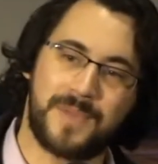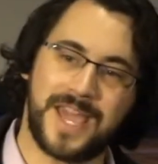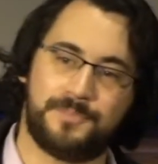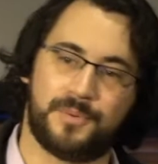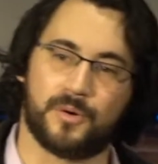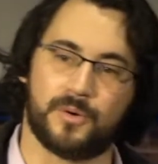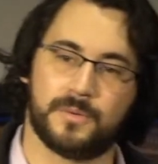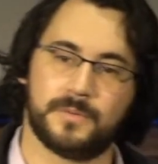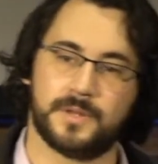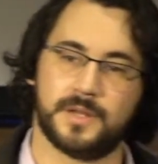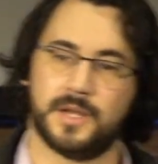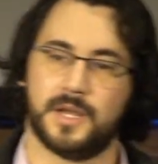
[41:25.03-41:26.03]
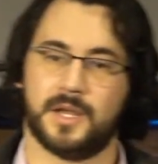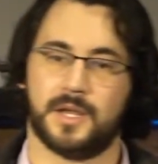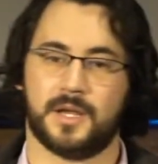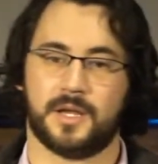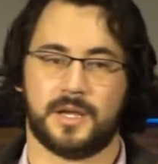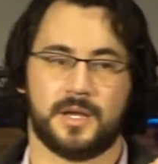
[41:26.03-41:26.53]
people.
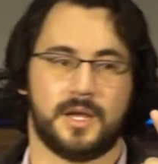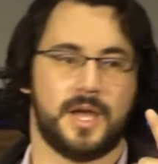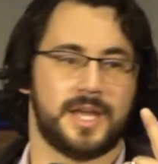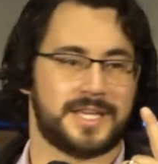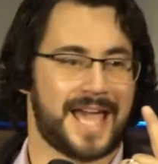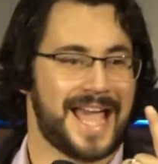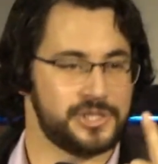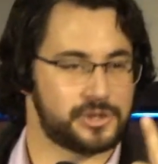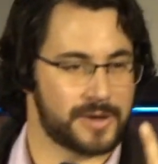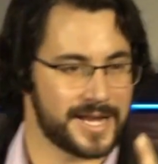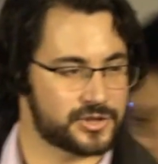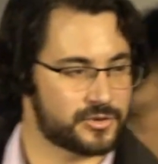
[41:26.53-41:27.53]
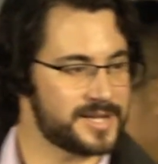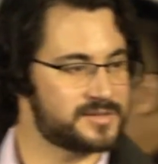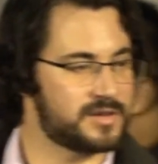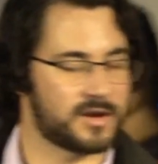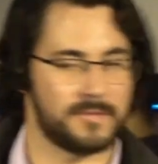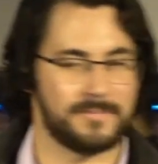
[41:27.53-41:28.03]
Cain transgressed
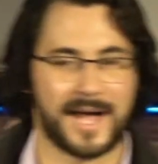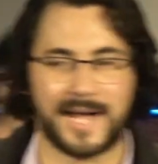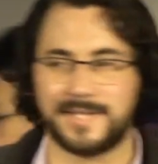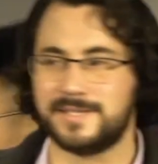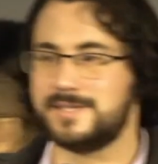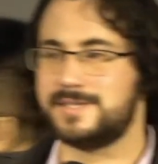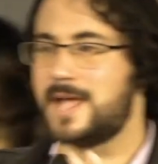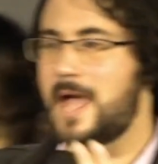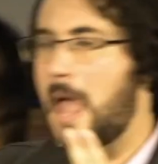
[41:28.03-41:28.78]
the commands.